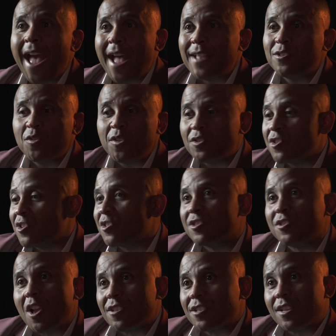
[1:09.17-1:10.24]
And so there's
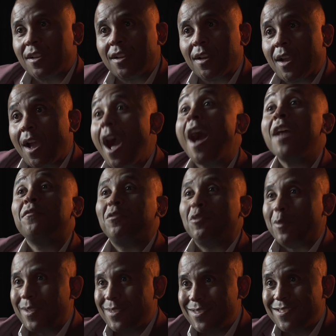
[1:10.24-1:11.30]
just such a
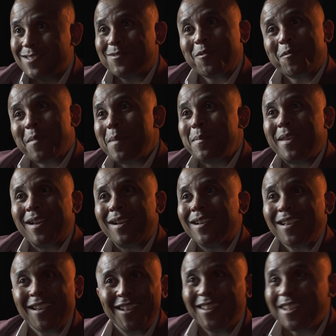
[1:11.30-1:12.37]
confluence, or maybe a
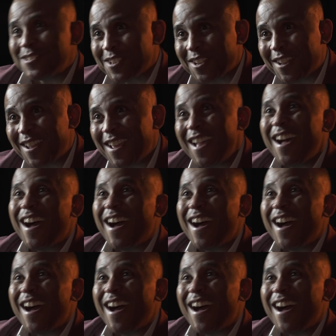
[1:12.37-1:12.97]
collision,